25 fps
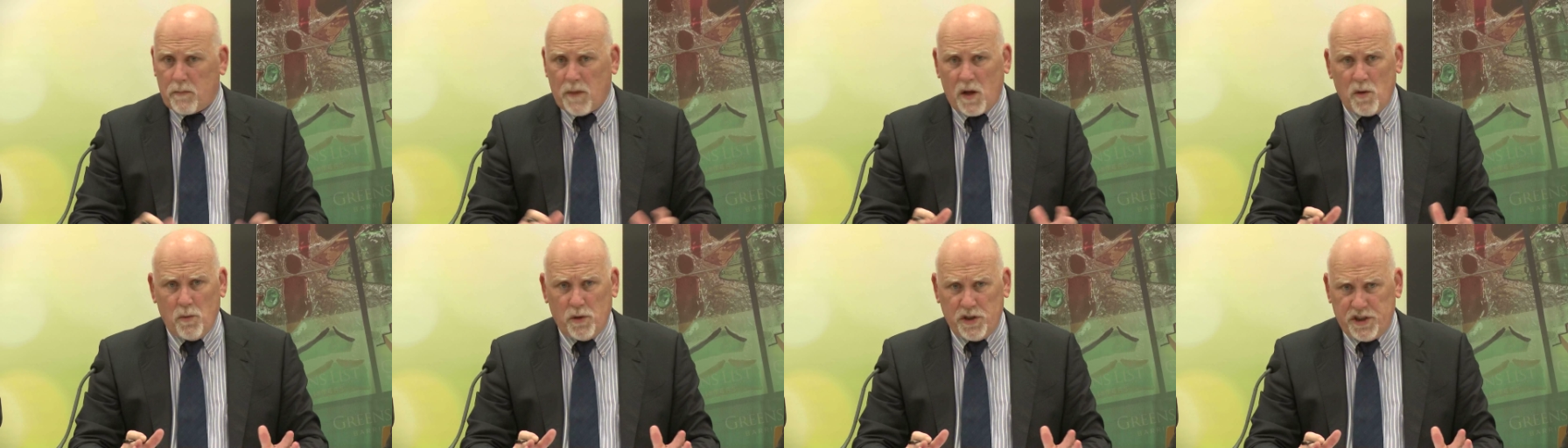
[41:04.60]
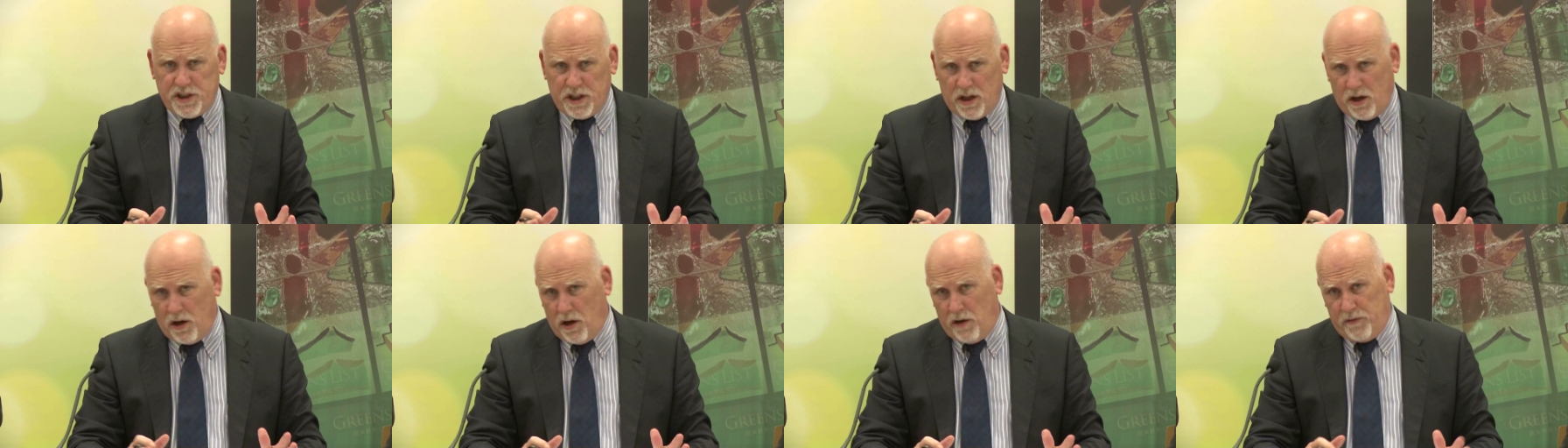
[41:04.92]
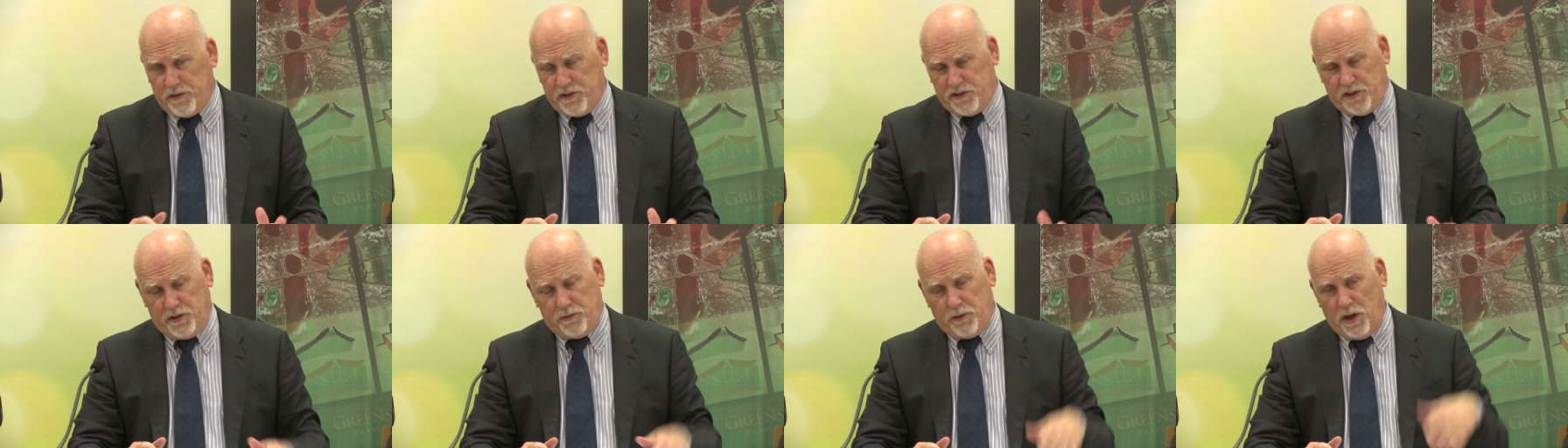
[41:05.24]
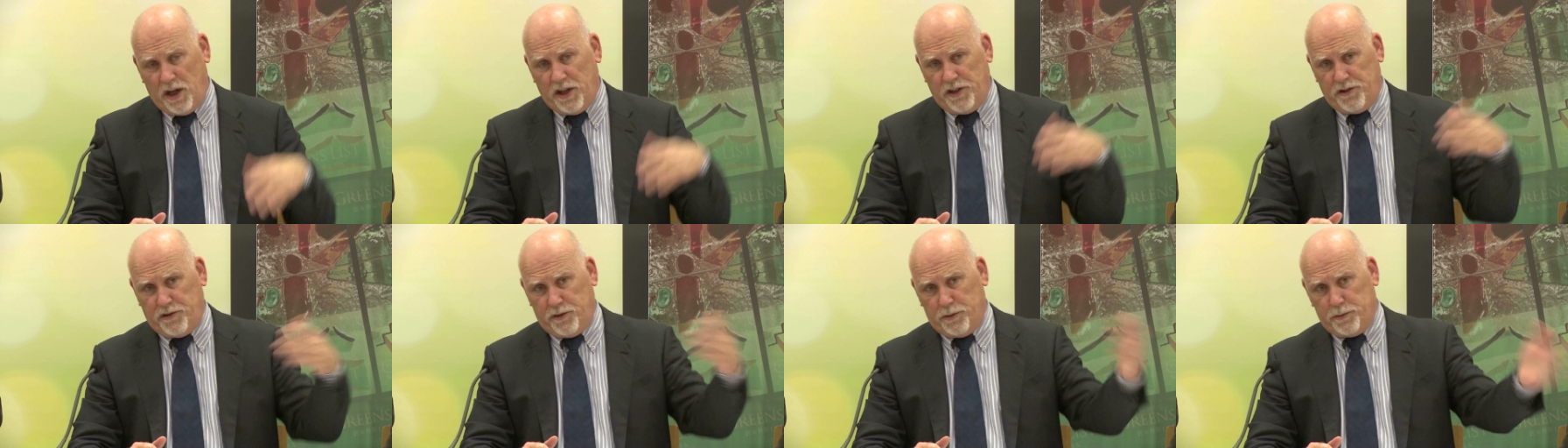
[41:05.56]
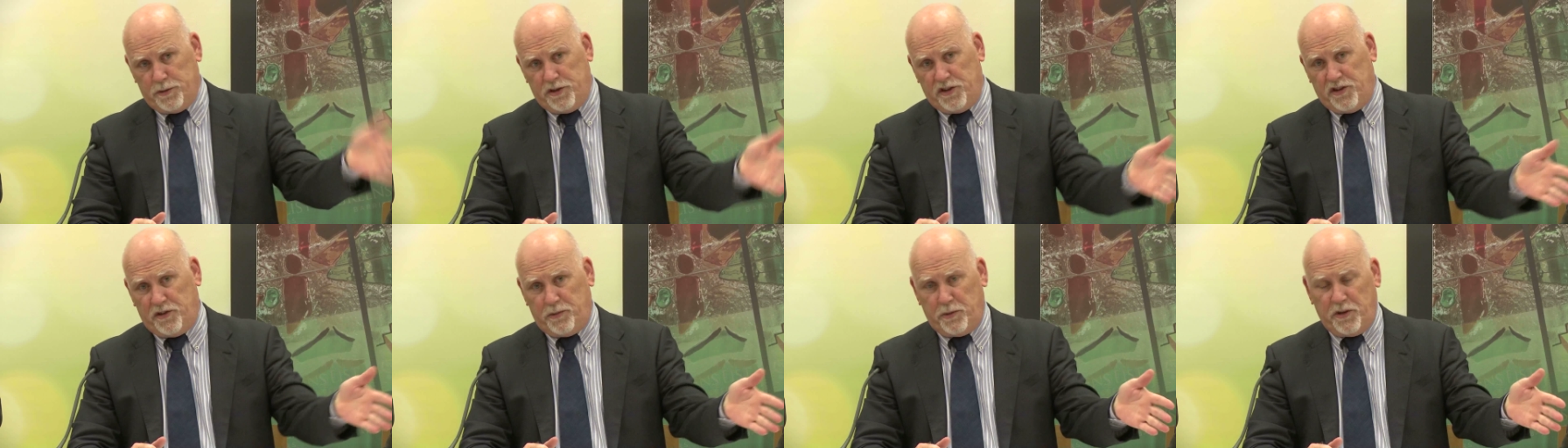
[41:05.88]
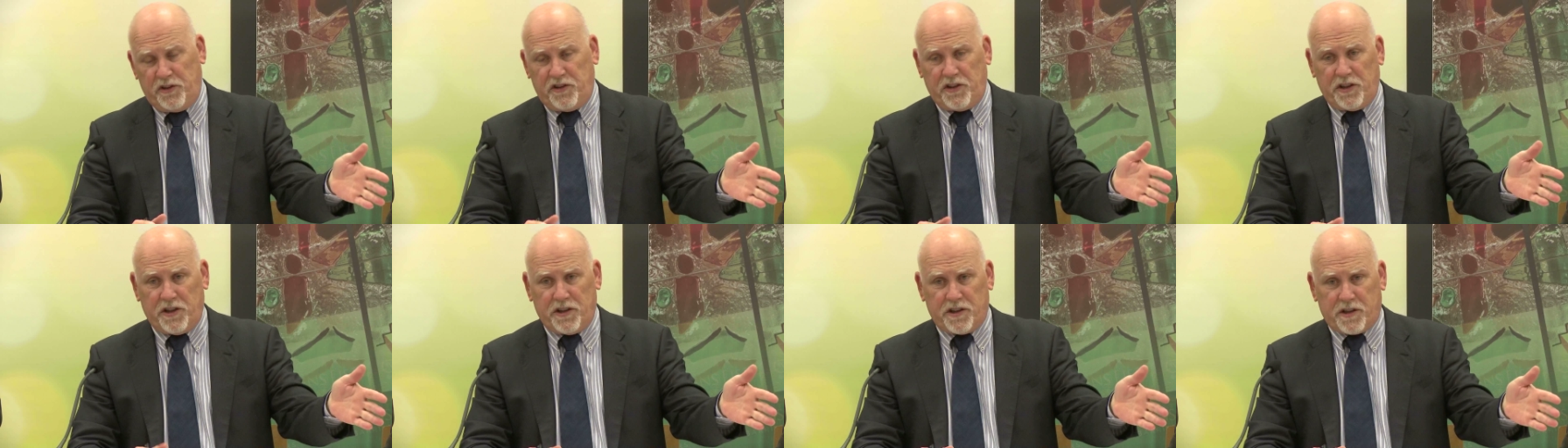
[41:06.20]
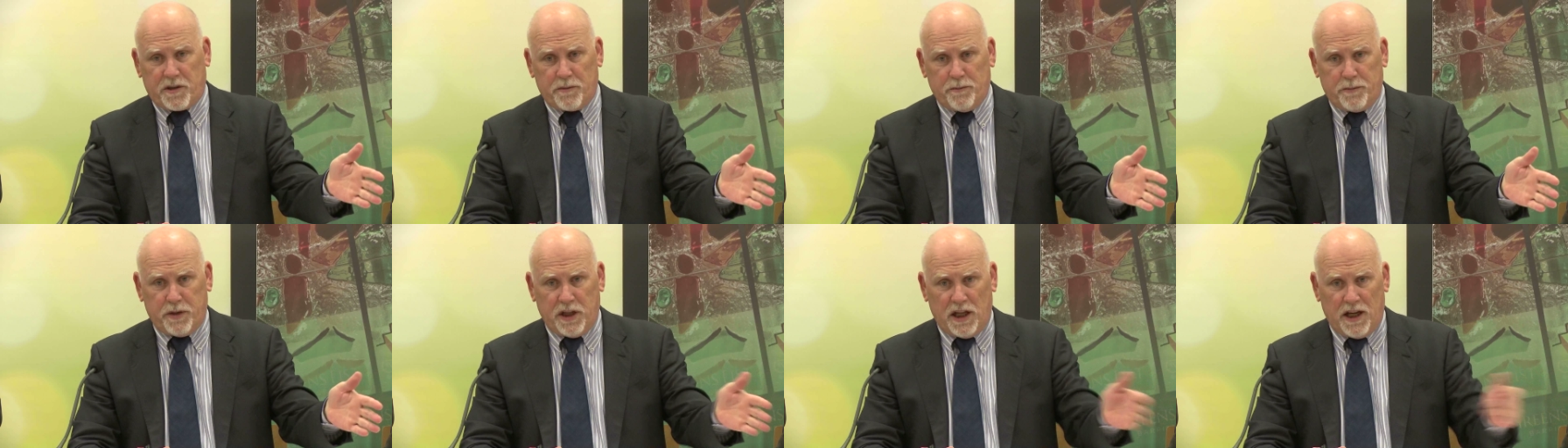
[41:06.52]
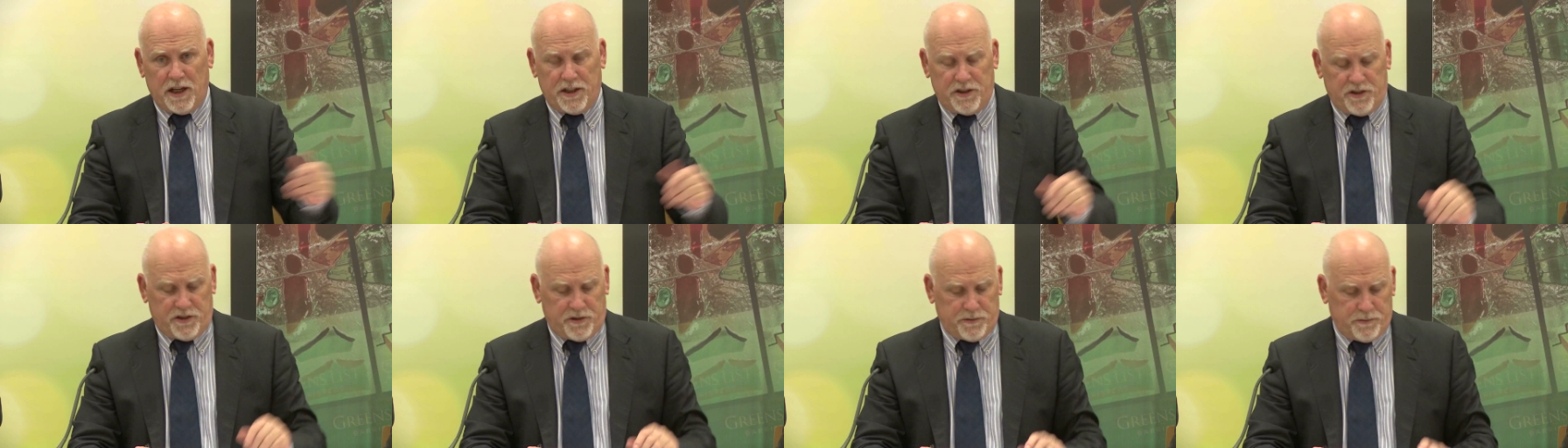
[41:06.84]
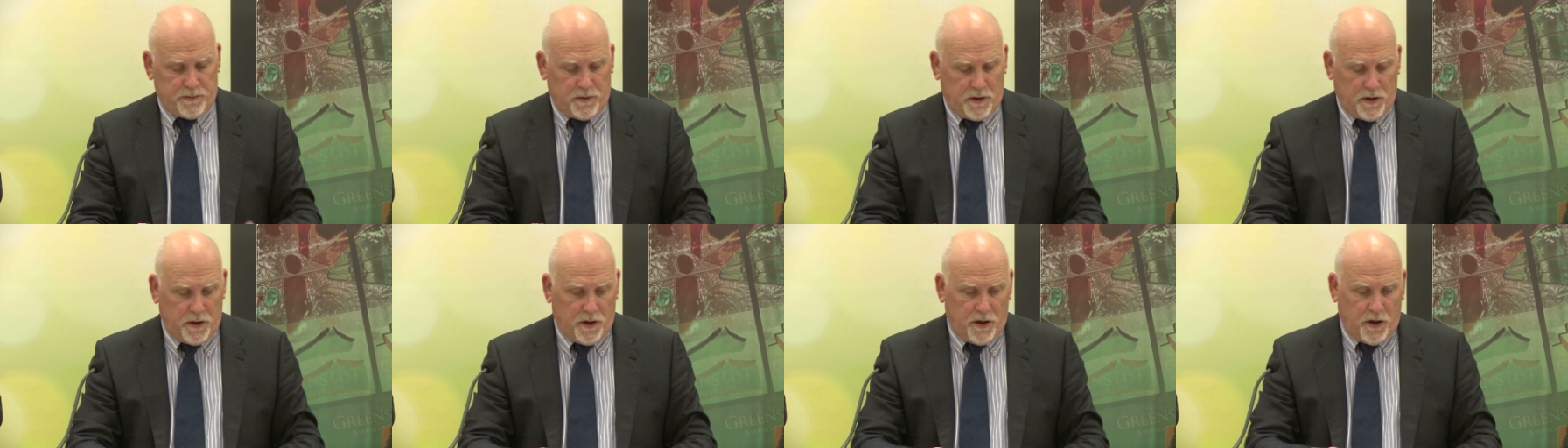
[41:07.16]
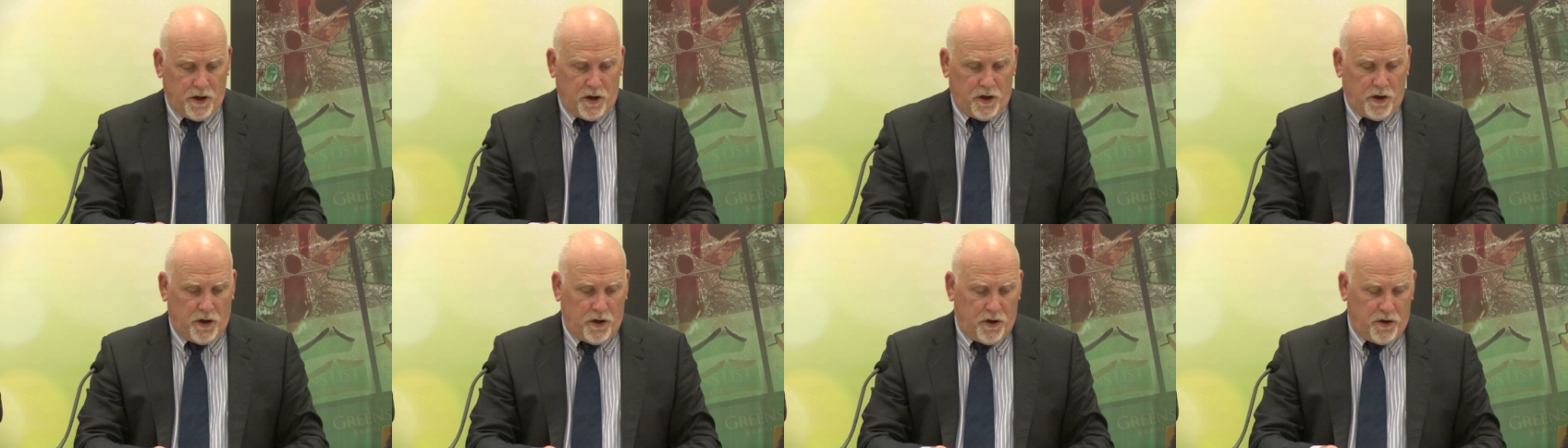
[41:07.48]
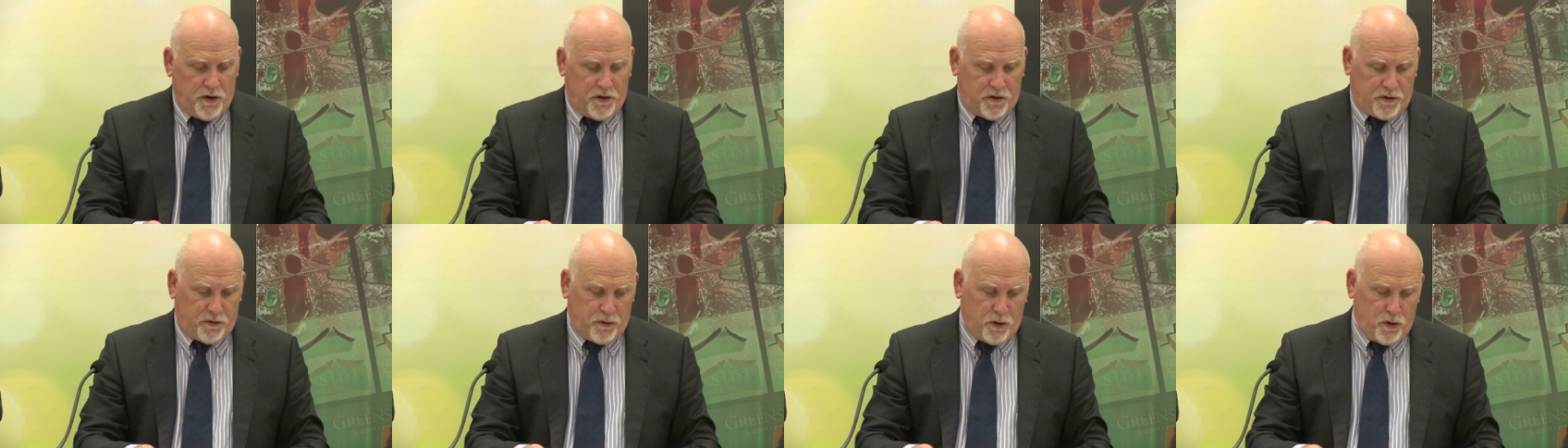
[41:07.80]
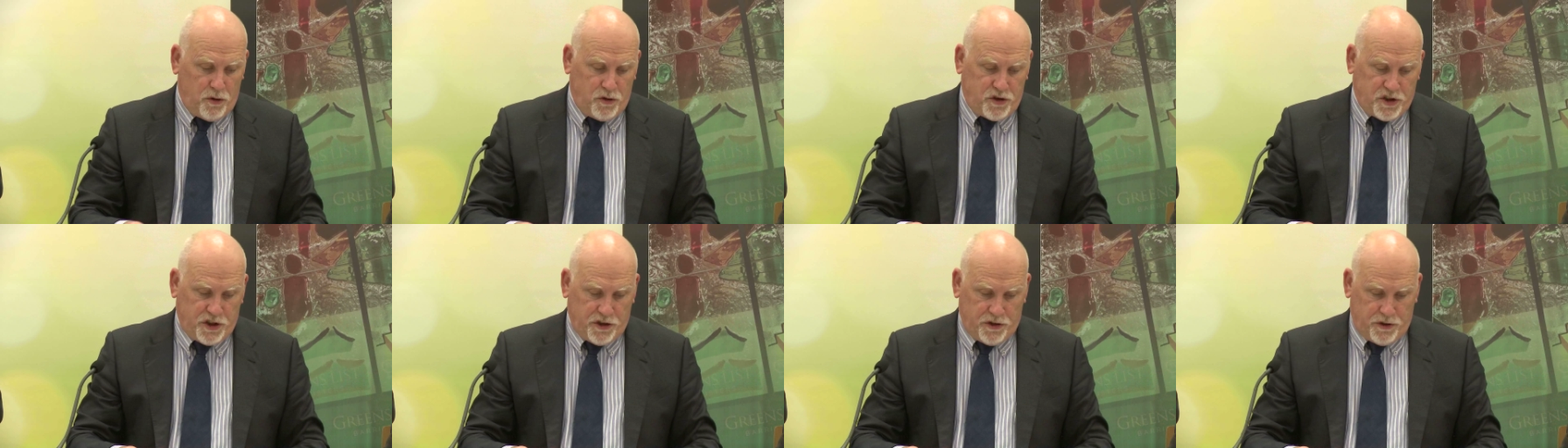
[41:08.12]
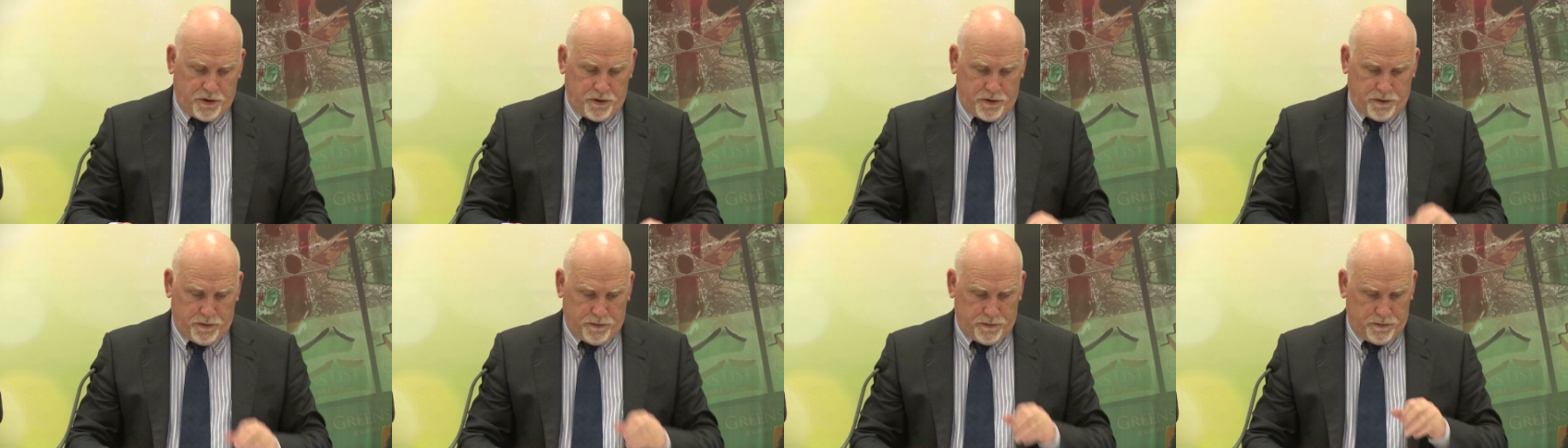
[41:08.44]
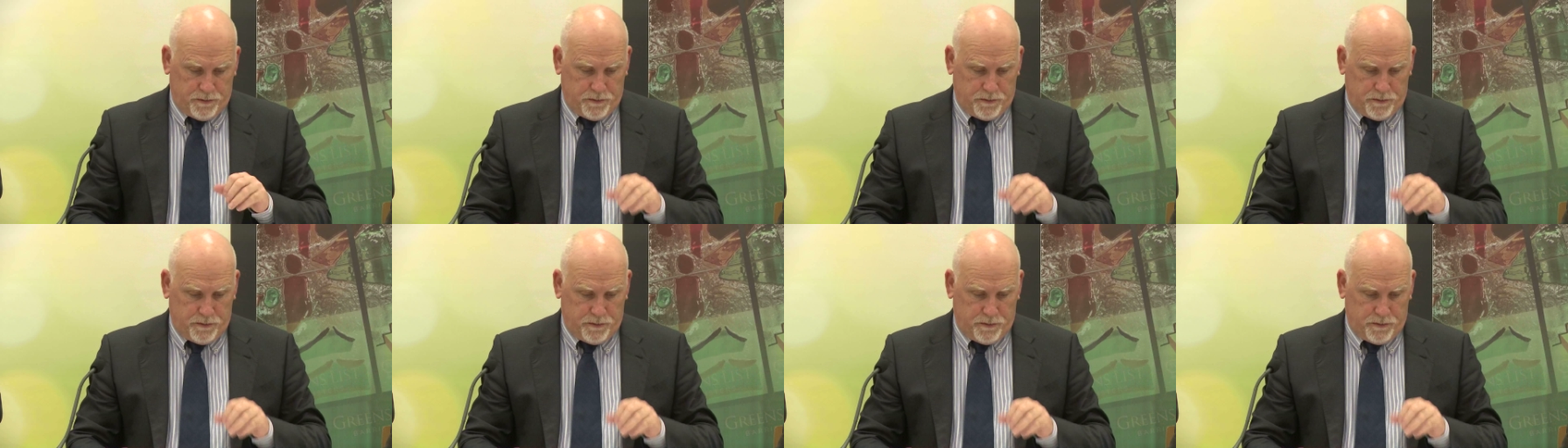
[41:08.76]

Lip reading: which obviously range from dismissing a complaint through to